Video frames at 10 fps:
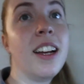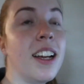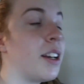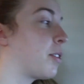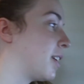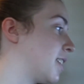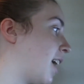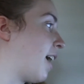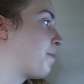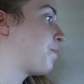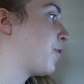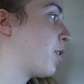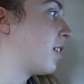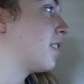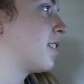Anyways, yeah, so
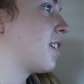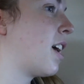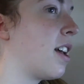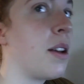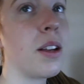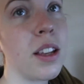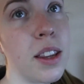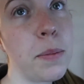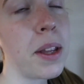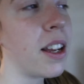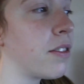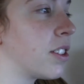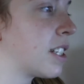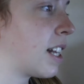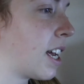that's the plan for
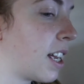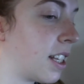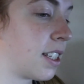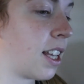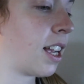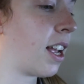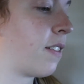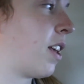today. Is I have